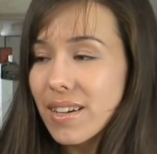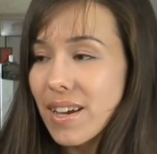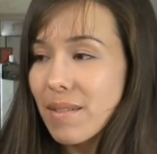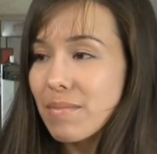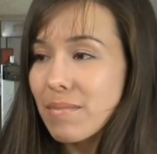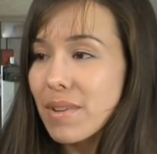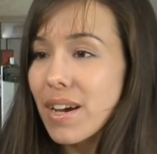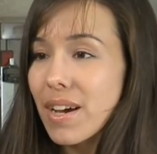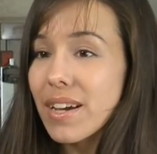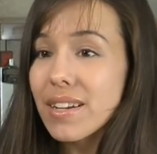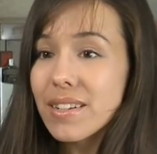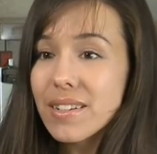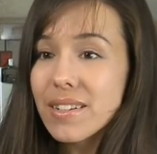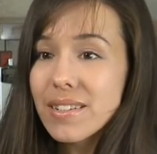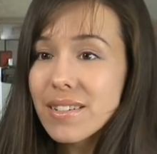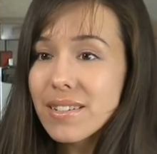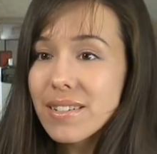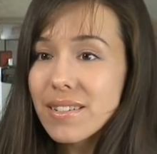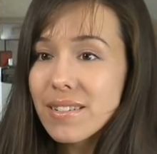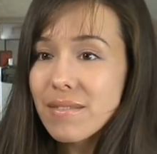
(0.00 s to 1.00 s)
I'm not,
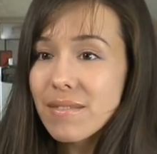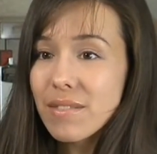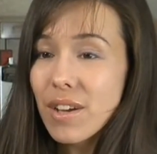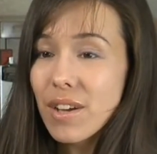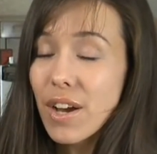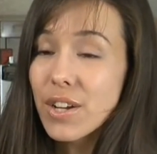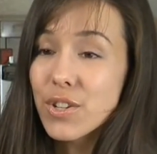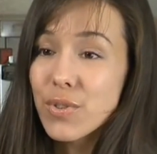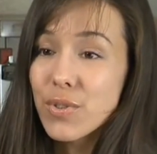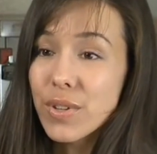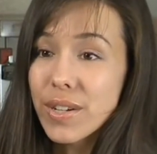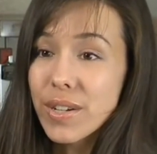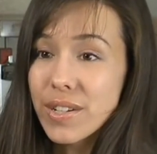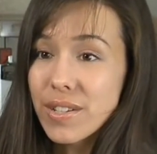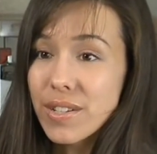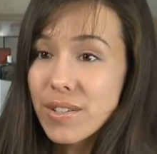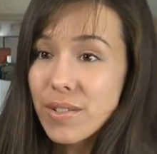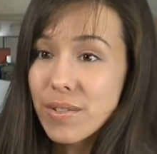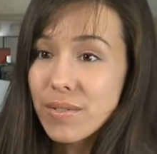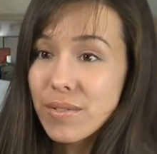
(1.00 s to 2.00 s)
contrary
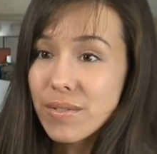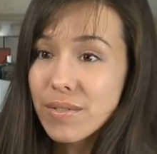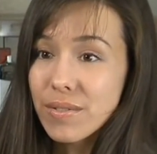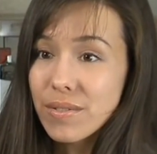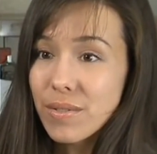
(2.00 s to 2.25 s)
to